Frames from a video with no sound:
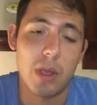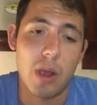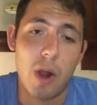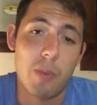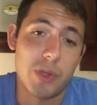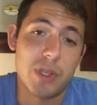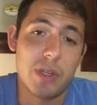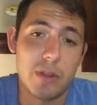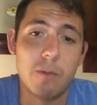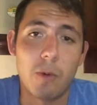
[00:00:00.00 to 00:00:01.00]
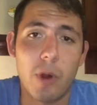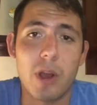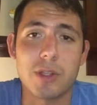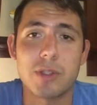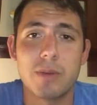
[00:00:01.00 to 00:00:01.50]
are presenting for
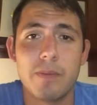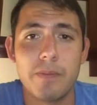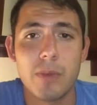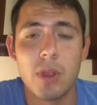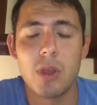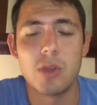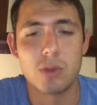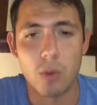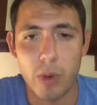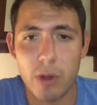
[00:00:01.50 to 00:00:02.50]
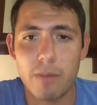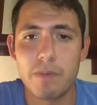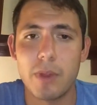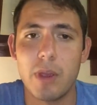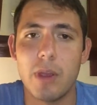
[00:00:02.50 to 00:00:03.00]
us. So, well,
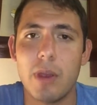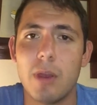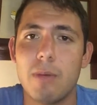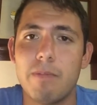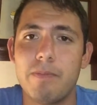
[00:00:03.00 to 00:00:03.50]
to